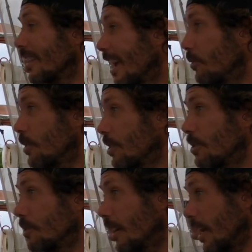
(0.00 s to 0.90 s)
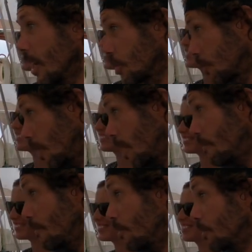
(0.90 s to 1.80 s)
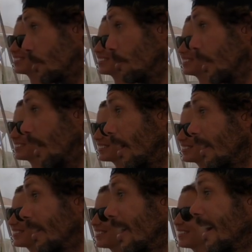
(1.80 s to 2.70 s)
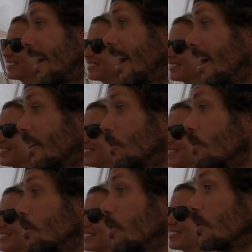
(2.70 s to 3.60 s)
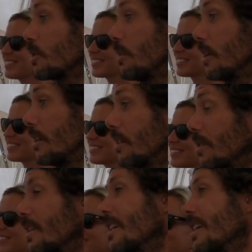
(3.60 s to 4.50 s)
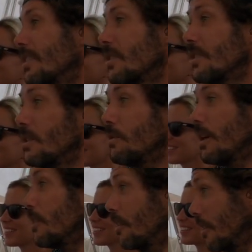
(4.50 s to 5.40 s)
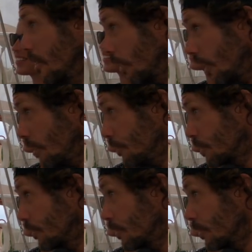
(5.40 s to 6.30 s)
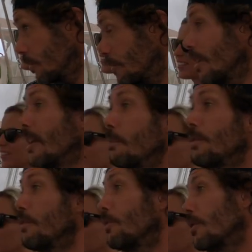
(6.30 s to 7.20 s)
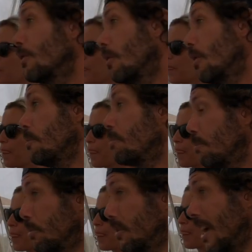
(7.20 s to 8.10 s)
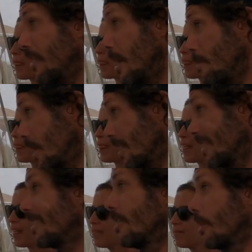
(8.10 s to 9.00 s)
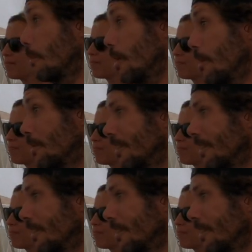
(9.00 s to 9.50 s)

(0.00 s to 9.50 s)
and want to do like a try before you buy a uh, cruiser experience to see whether the life is for you before you go out and put down that money on a boat.